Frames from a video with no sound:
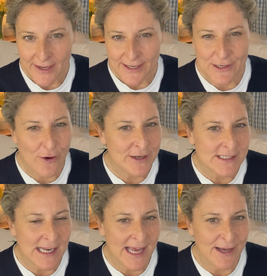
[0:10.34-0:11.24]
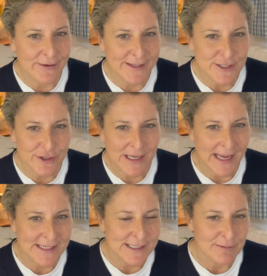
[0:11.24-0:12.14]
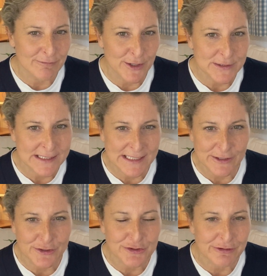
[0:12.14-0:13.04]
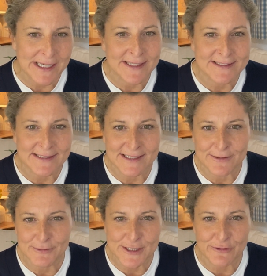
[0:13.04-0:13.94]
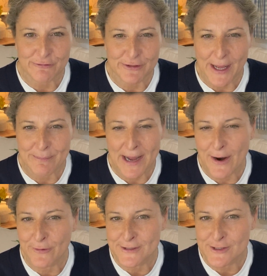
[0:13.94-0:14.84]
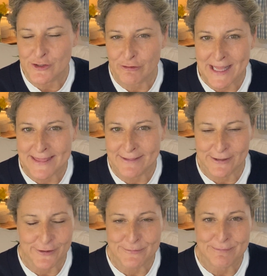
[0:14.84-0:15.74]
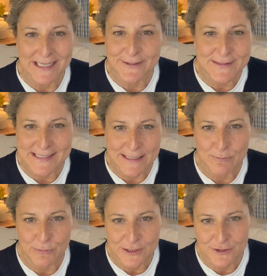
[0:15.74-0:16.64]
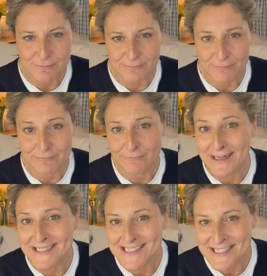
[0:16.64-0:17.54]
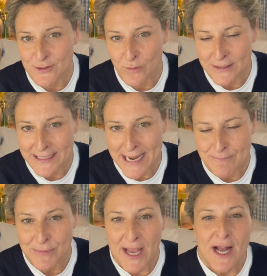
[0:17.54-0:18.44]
Not as loud as your casein protein and your creatine, which are for that power and strength, or your amino slim, which frankly says it all in the name.